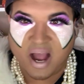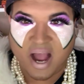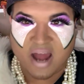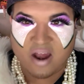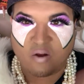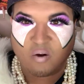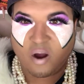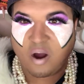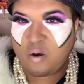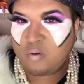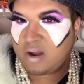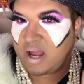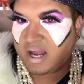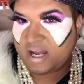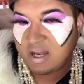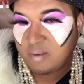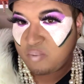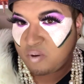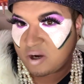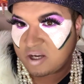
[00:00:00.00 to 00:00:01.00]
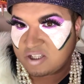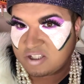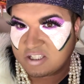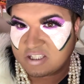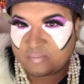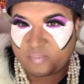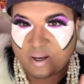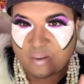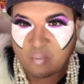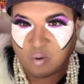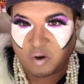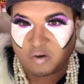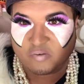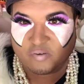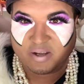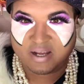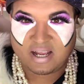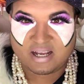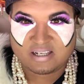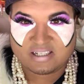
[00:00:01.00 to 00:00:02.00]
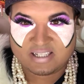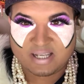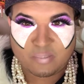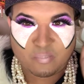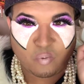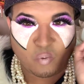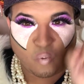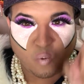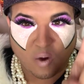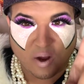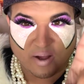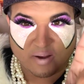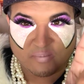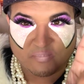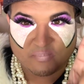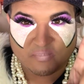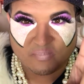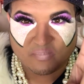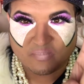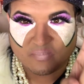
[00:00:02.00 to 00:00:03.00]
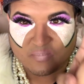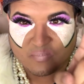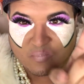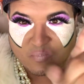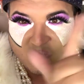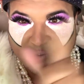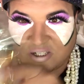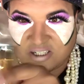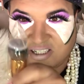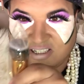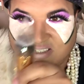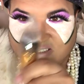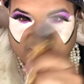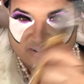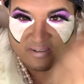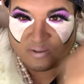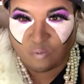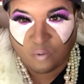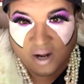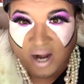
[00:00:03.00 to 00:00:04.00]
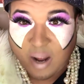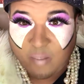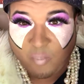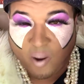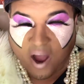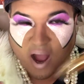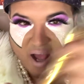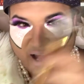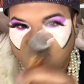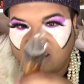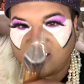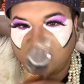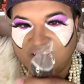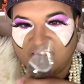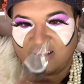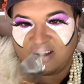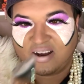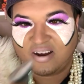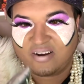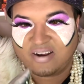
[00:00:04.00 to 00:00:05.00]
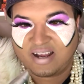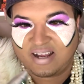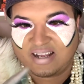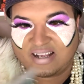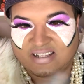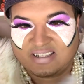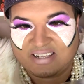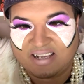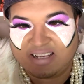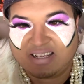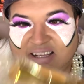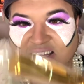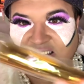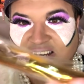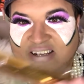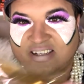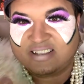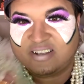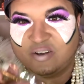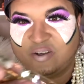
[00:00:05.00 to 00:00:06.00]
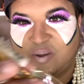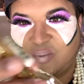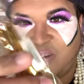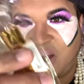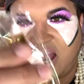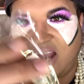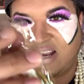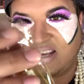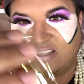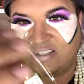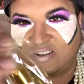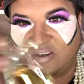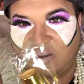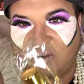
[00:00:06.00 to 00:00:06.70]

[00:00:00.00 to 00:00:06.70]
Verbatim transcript: I don't own any brushes by Morphe except one, which is the one I bought. Okay, it's, look, it's still in the package,